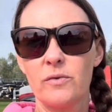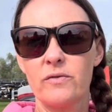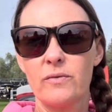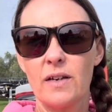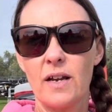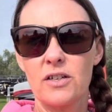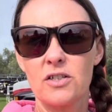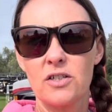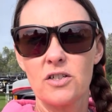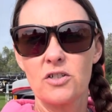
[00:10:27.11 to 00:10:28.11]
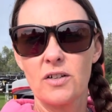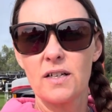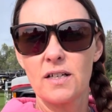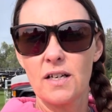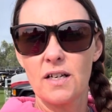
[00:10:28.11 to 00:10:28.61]
we've been actually just
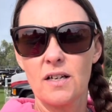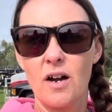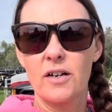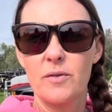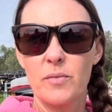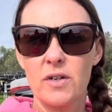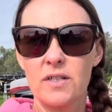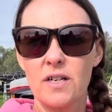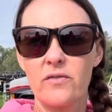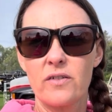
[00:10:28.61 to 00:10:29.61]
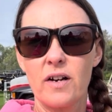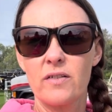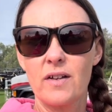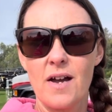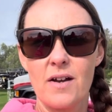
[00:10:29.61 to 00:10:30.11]
trying to get caught up on stuff
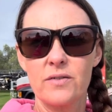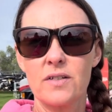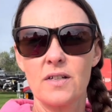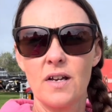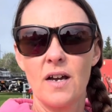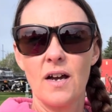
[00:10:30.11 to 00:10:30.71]
around the house.